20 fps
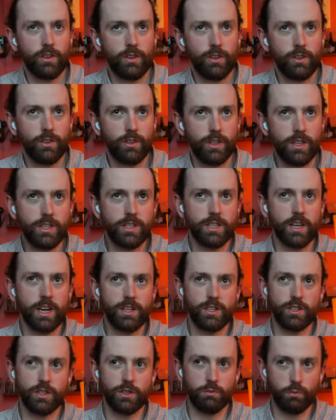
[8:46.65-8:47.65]
these
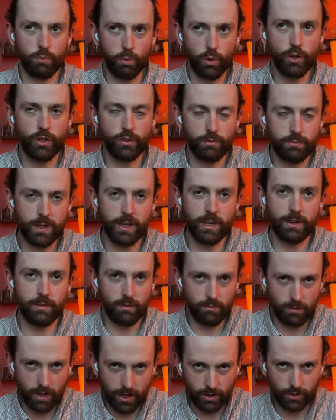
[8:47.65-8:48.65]
sessions would have been
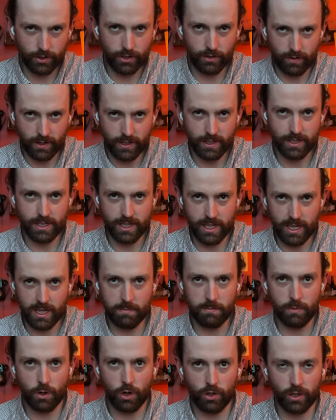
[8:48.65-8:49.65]
relatively the
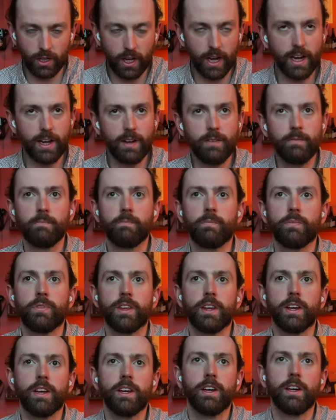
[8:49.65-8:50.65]
same online.
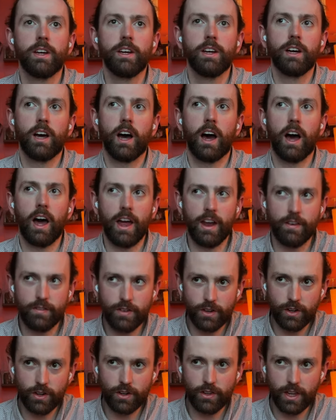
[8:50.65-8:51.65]
Every
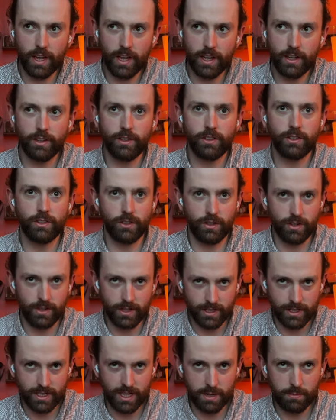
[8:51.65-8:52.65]
now and then, doing
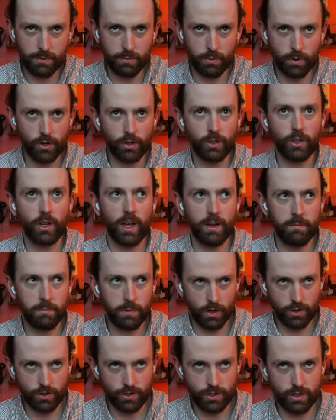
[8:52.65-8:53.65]
this type of work in
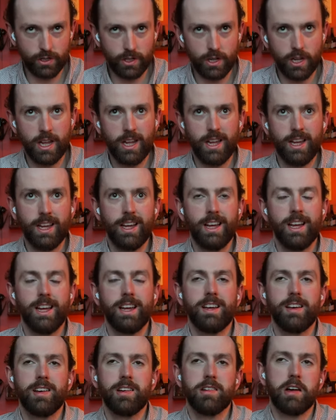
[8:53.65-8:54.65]
person,
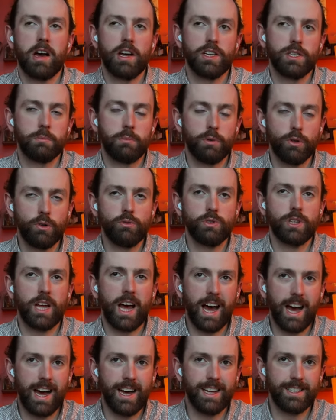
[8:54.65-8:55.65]
I suppose,
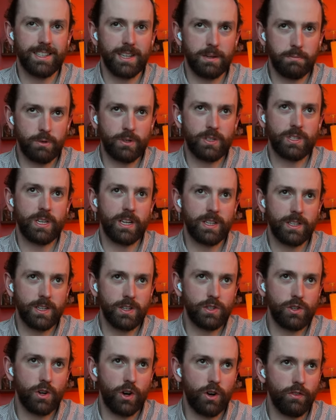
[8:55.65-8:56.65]
adds a
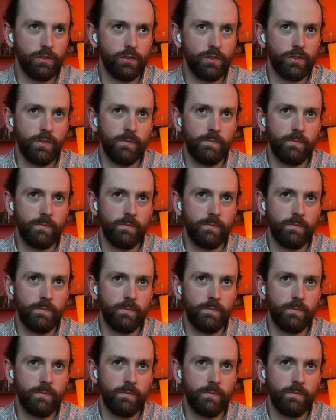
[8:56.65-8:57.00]
percentage of...